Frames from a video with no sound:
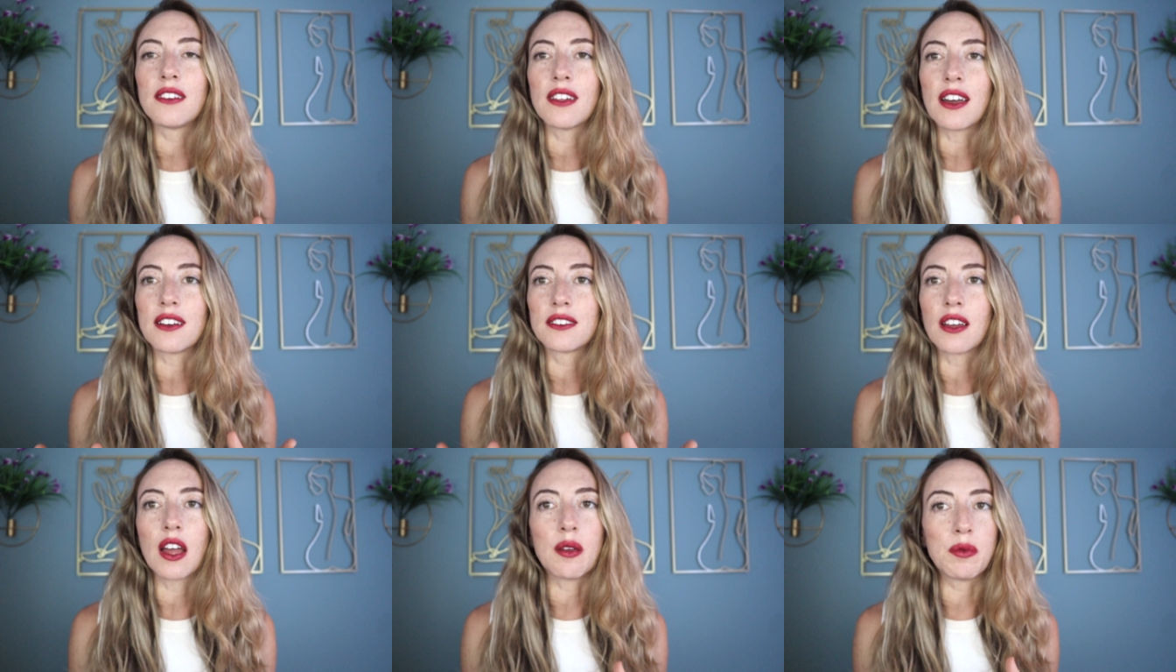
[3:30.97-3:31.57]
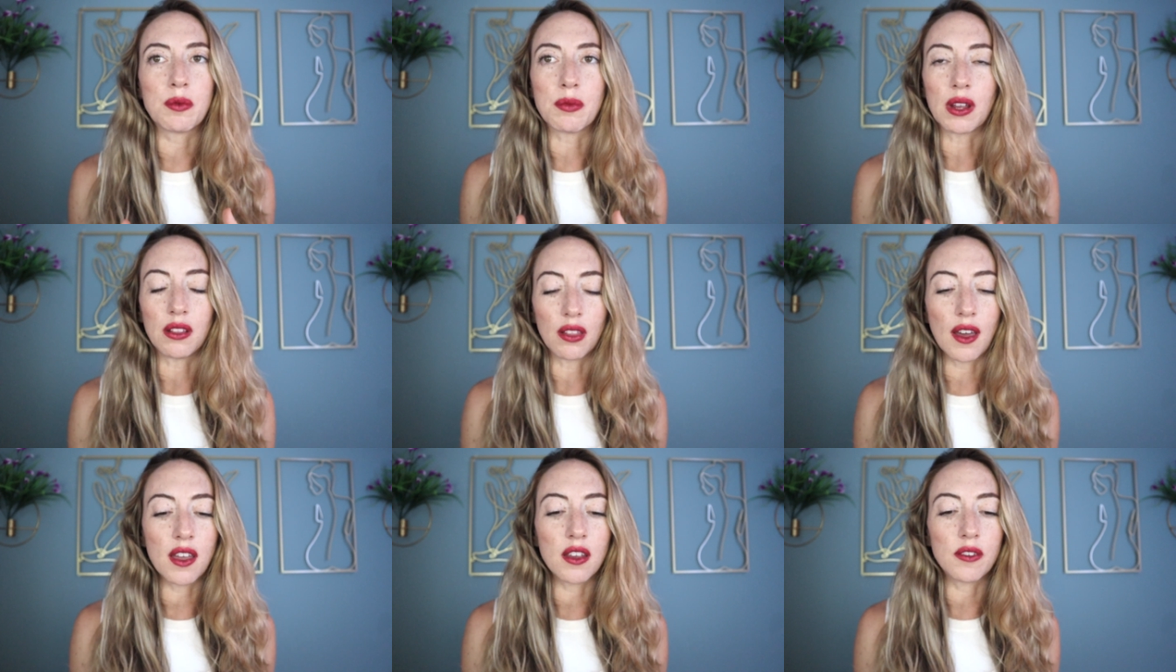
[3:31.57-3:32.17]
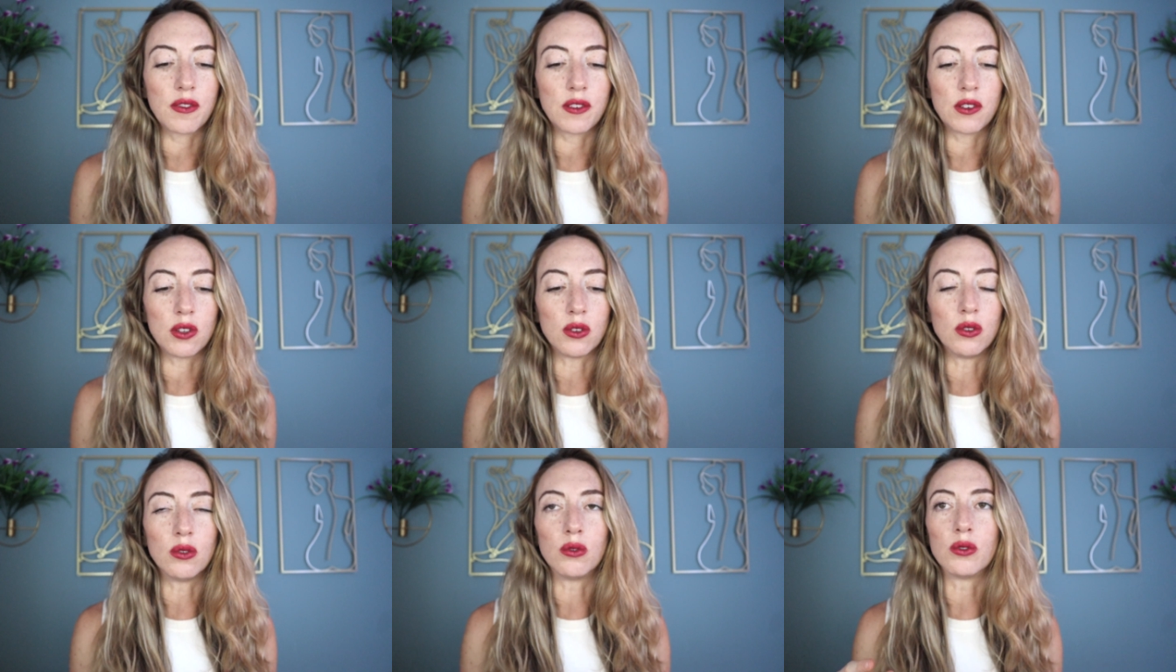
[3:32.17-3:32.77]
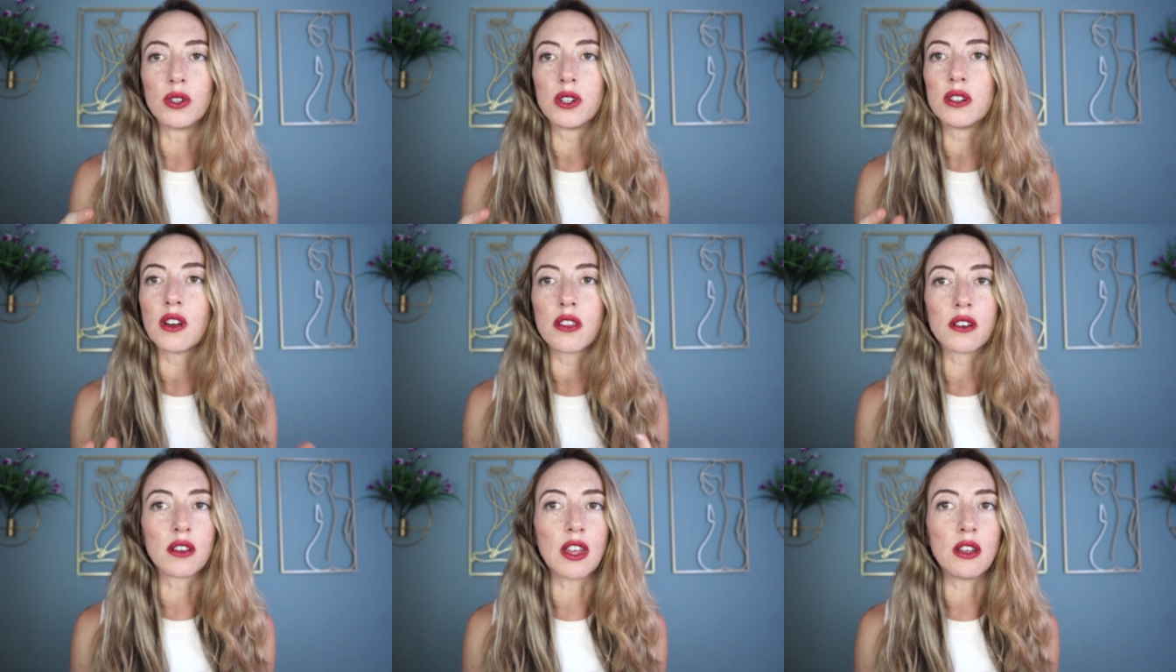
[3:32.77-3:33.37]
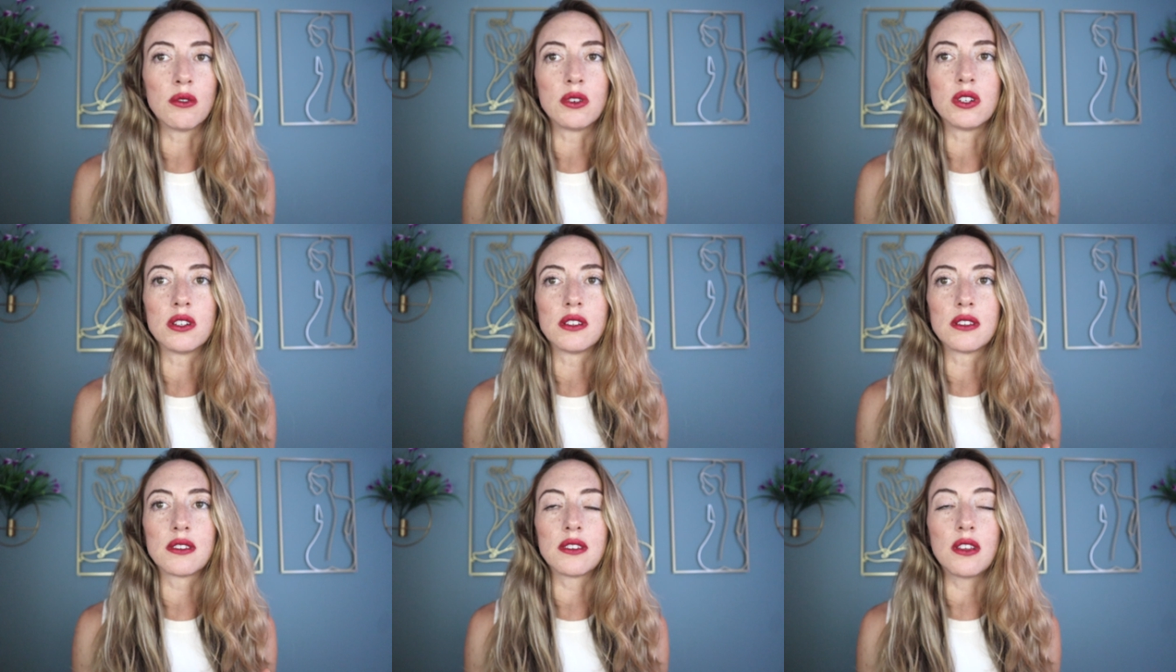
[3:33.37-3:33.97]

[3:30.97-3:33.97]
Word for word: that time in my life to learn other languages,